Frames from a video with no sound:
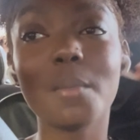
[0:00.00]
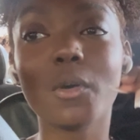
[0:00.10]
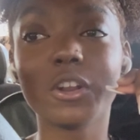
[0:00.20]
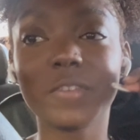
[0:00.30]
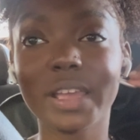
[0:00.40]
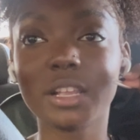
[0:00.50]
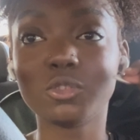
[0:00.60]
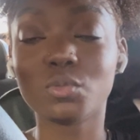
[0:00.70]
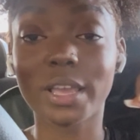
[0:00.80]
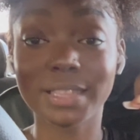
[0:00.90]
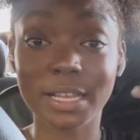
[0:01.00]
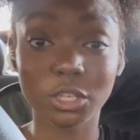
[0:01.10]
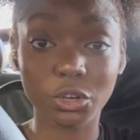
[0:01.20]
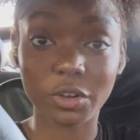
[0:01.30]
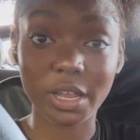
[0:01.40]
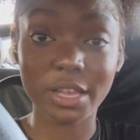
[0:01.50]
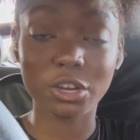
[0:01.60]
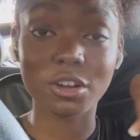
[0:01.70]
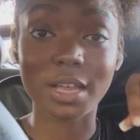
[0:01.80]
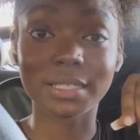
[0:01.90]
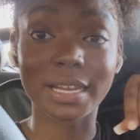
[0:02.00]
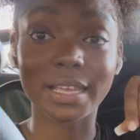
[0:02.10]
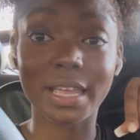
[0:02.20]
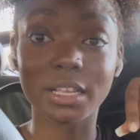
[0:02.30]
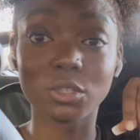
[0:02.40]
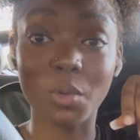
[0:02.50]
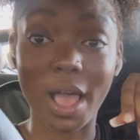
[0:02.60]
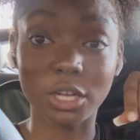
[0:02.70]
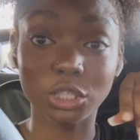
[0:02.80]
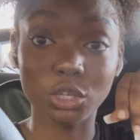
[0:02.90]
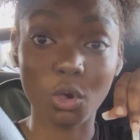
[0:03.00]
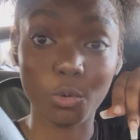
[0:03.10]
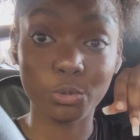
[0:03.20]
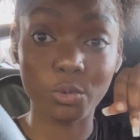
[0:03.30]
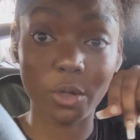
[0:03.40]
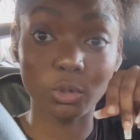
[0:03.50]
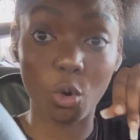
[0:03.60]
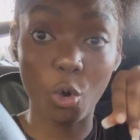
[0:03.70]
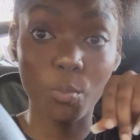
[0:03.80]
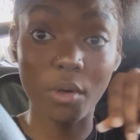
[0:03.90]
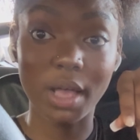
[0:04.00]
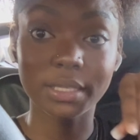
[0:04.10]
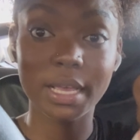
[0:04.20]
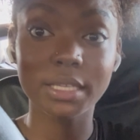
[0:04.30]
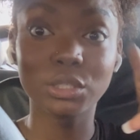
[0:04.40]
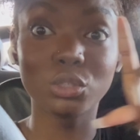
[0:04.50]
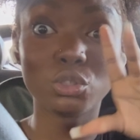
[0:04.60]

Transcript: motivated to get that degree and you're not dedicated to actually go throughout the whole process,